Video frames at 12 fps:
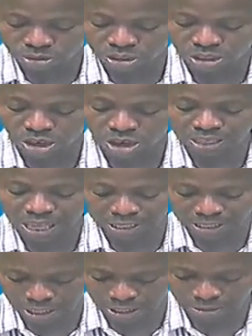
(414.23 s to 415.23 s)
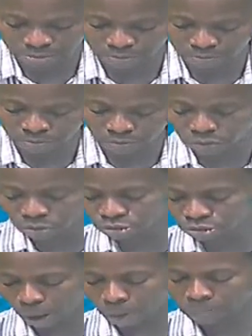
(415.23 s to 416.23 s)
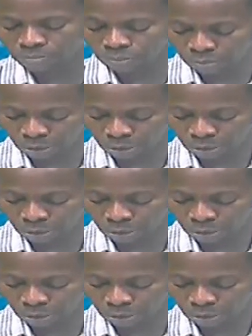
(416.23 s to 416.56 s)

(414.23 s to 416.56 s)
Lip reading: the other day, full stop,